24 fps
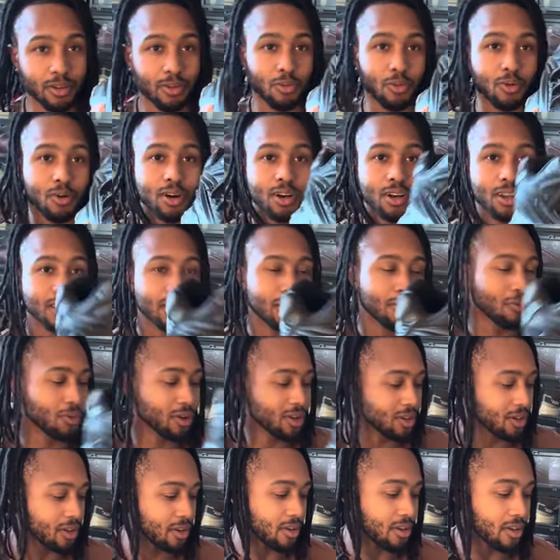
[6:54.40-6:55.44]
worn in the
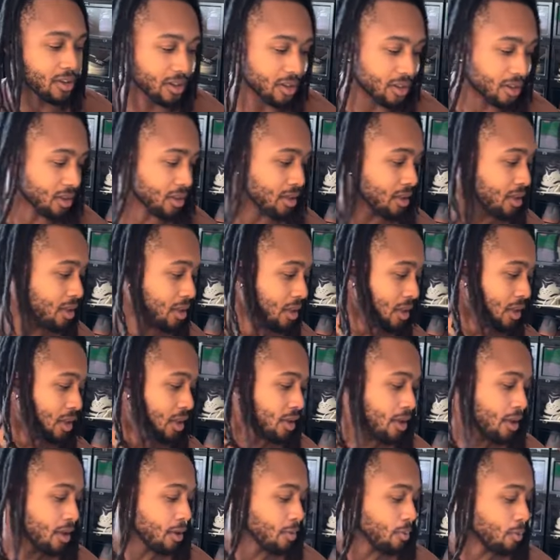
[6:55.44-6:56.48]
winter and
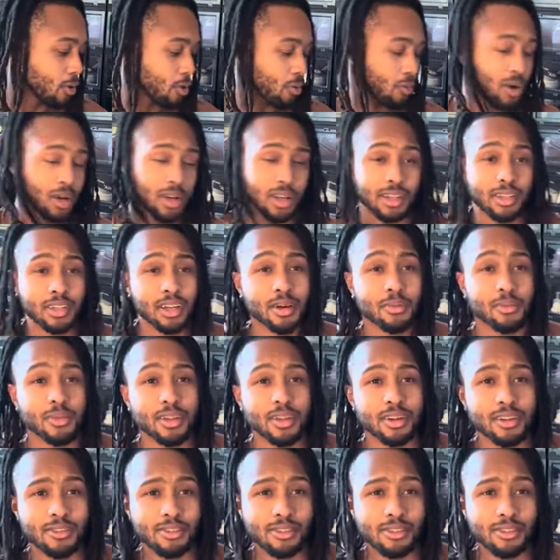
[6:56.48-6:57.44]
more rainy time of the year.